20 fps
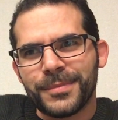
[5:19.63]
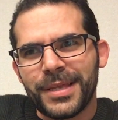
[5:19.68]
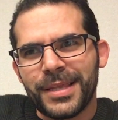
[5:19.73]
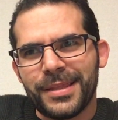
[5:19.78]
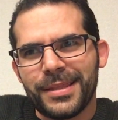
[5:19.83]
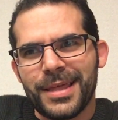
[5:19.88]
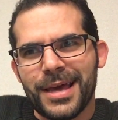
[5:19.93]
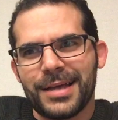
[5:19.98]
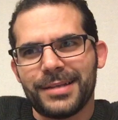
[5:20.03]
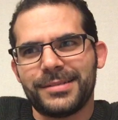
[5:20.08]

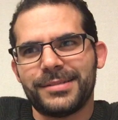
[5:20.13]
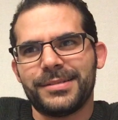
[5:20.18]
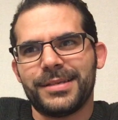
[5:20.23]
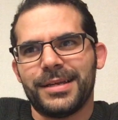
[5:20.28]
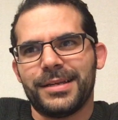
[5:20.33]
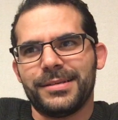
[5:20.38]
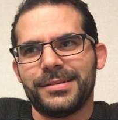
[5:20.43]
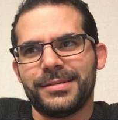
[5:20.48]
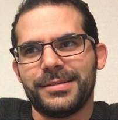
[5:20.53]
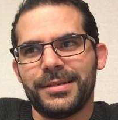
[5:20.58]
in that
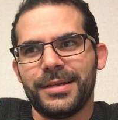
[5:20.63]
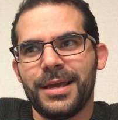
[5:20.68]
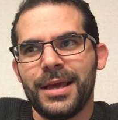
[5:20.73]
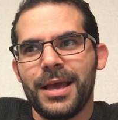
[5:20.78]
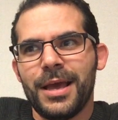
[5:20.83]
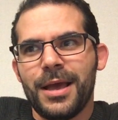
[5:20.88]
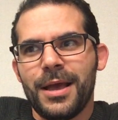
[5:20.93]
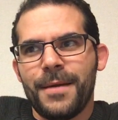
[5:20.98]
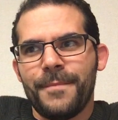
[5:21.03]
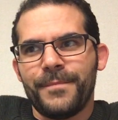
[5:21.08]
sense.
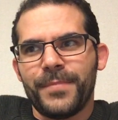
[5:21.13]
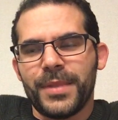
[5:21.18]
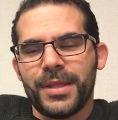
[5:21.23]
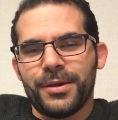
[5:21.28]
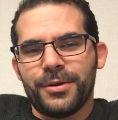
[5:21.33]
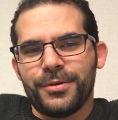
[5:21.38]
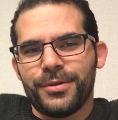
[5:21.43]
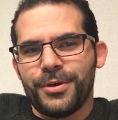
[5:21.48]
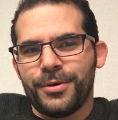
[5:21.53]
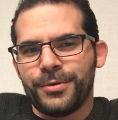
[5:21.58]
You
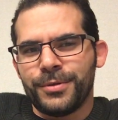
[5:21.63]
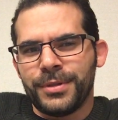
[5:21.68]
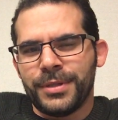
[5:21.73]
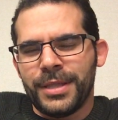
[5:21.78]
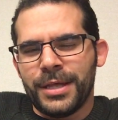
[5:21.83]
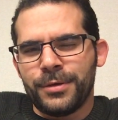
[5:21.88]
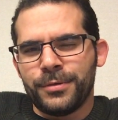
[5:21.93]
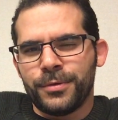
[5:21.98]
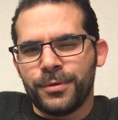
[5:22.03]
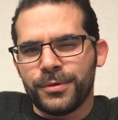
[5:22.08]
know,
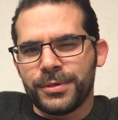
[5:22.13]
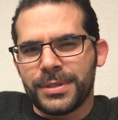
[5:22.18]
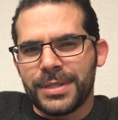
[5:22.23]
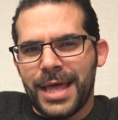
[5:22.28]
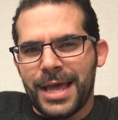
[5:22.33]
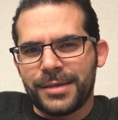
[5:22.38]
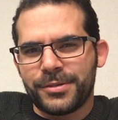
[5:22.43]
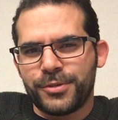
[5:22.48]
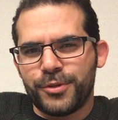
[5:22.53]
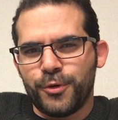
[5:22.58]
those
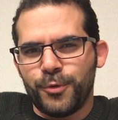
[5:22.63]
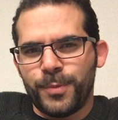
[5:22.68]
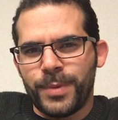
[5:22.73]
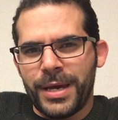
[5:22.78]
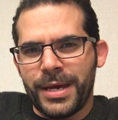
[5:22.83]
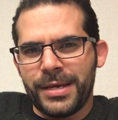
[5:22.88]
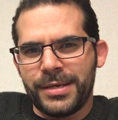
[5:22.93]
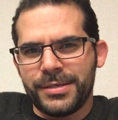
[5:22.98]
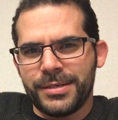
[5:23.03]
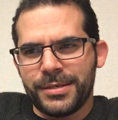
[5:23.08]
last two
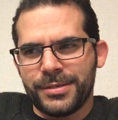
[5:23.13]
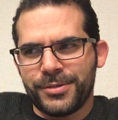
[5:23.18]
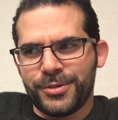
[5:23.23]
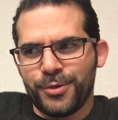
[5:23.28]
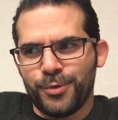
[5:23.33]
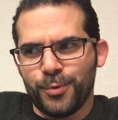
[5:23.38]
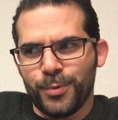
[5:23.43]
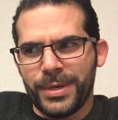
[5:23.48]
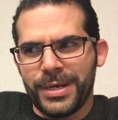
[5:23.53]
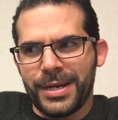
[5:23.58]
pages
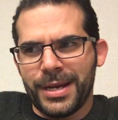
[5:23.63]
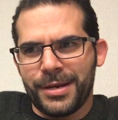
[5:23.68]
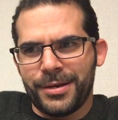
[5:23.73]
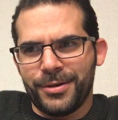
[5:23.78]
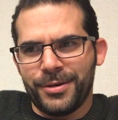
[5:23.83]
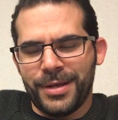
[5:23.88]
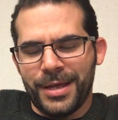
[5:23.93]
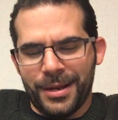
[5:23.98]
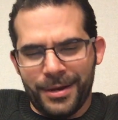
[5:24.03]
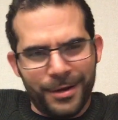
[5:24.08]
you read
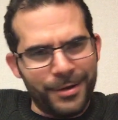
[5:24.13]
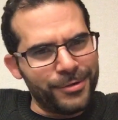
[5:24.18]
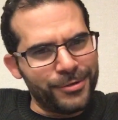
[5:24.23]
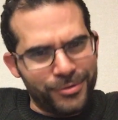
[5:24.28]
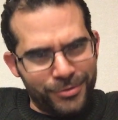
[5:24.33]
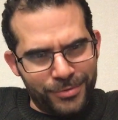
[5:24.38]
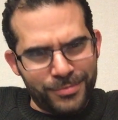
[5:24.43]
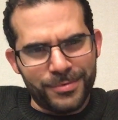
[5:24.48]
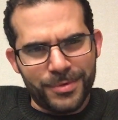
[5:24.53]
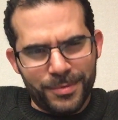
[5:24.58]
and
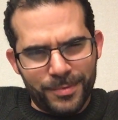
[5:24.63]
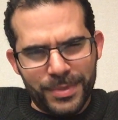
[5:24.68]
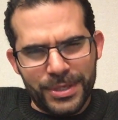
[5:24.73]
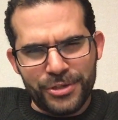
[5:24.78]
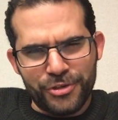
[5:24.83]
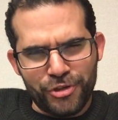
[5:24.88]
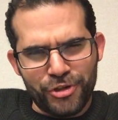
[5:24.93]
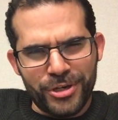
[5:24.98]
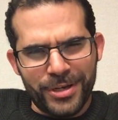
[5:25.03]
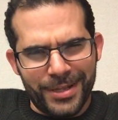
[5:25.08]
it's a
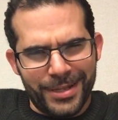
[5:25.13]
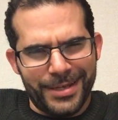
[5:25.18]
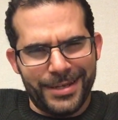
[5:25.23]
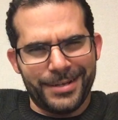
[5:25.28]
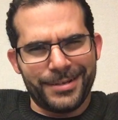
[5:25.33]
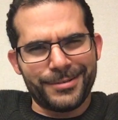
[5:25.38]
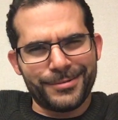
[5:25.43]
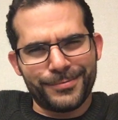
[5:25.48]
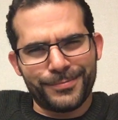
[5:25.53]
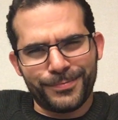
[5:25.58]
bit
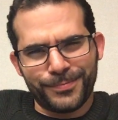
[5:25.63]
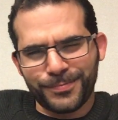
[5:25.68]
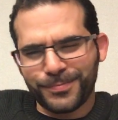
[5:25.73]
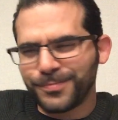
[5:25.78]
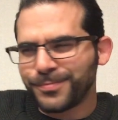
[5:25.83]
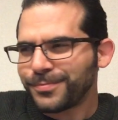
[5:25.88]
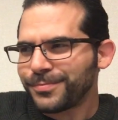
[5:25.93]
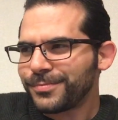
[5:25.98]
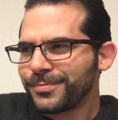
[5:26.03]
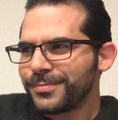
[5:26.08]
chilling,
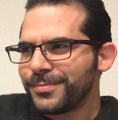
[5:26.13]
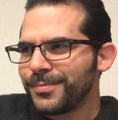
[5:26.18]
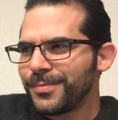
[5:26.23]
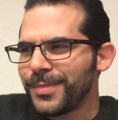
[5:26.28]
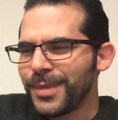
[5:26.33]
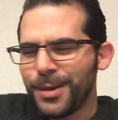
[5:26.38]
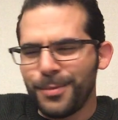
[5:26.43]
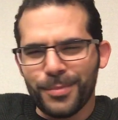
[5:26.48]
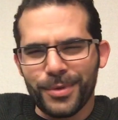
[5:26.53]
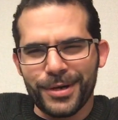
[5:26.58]

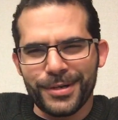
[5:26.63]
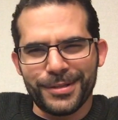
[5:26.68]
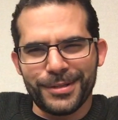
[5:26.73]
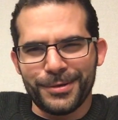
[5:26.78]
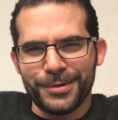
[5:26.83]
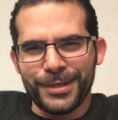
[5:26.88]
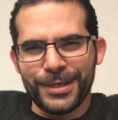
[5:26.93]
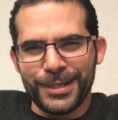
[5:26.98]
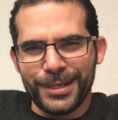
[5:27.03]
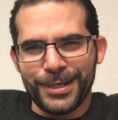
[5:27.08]
but
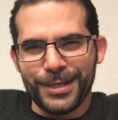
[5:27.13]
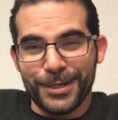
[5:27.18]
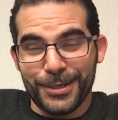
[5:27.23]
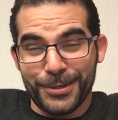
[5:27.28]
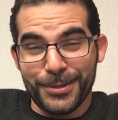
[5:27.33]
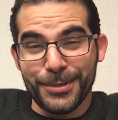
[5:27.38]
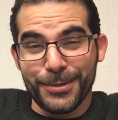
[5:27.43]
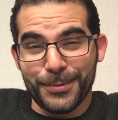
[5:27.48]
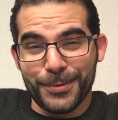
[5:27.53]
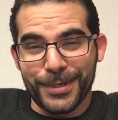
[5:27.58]
in a
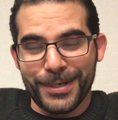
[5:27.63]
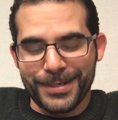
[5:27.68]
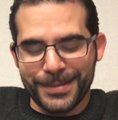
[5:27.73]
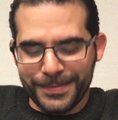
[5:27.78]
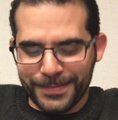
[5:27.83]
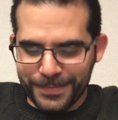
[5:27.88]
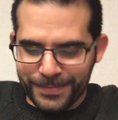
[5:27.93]
good way.